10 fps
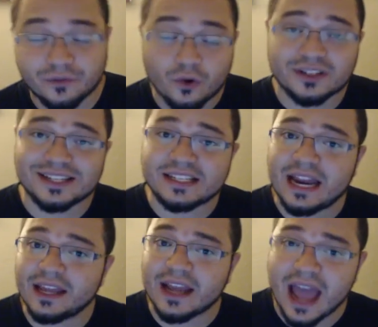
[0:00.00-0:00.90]
Of course, the
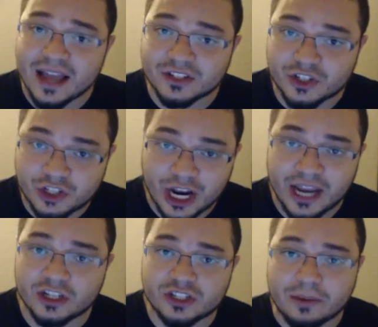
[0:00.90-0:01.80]
setting has
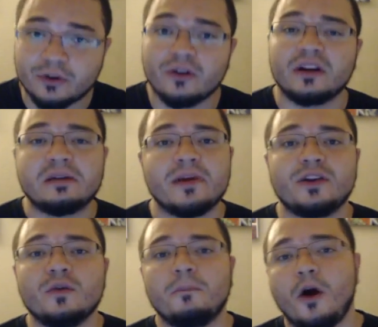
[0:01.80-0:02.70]
changed. I'm currently in my
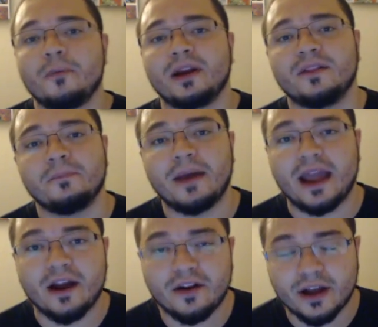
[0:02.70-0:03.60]
new apartment in the
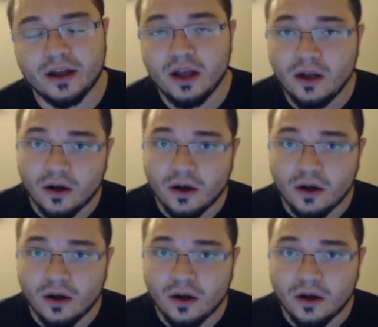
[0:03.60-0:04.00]
Bay Area.